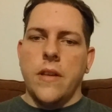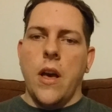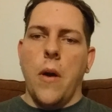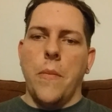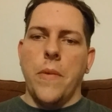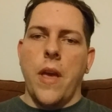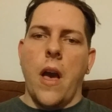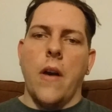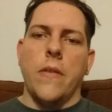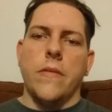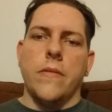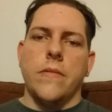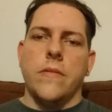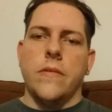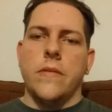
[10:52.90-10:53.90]
help me out.
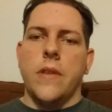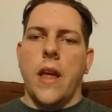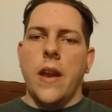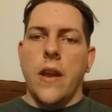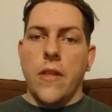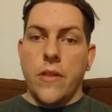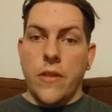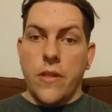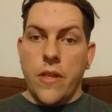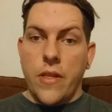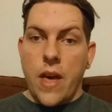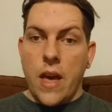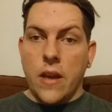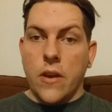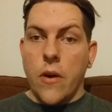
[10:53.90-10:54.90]
And other than
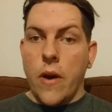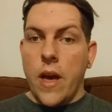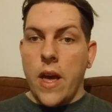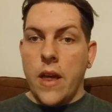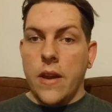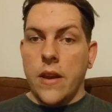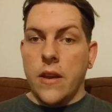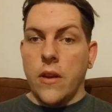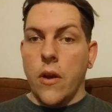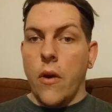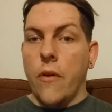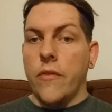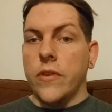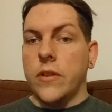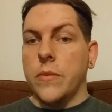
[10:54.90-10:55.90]
that, go ahead and
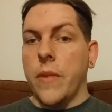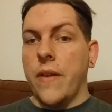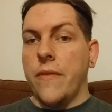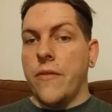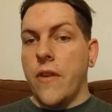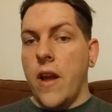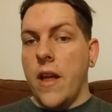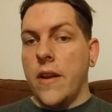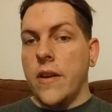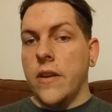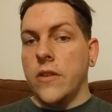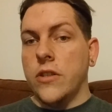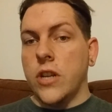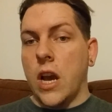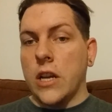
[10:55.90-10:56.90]
go over to my friend
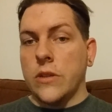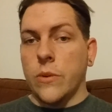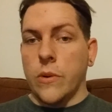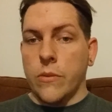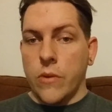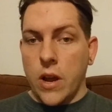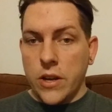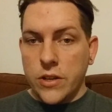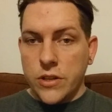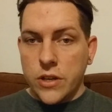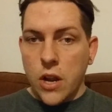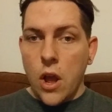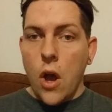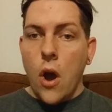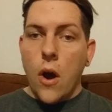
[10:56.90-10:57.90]
Joshua Rush
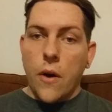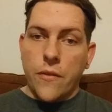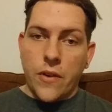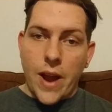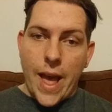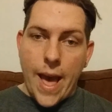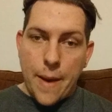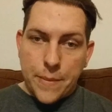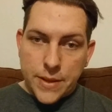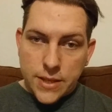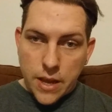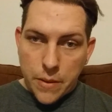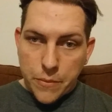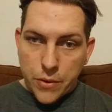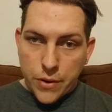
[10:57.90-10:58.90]
over at Happy
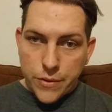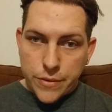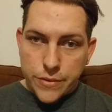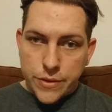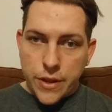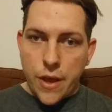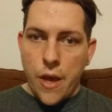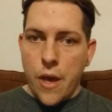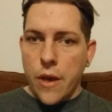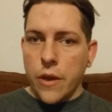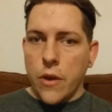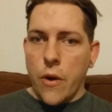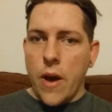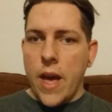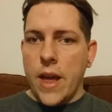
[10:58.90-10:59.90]
Time Bros.
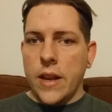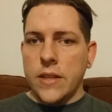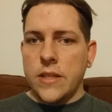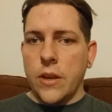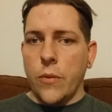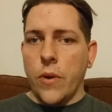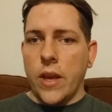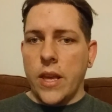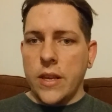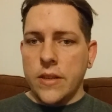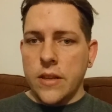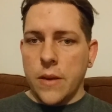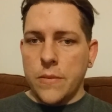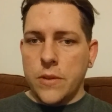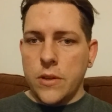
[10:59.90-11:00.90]
Go ahead and see what
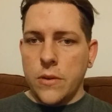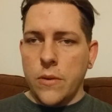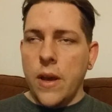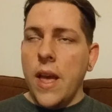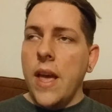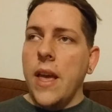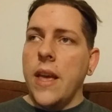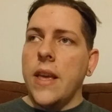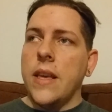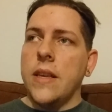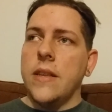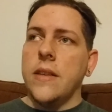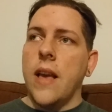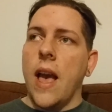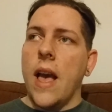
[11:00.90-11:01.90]
he's up to.
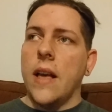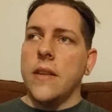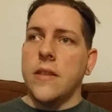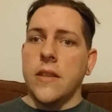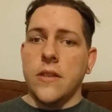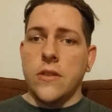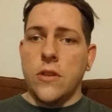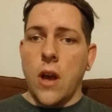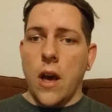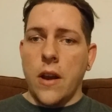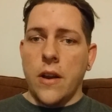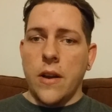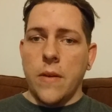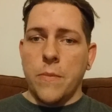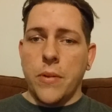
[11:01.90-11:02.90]
He has his
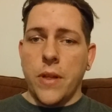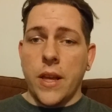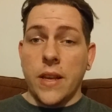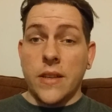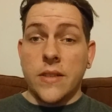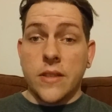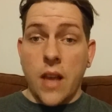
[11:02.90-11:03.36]
daughter playing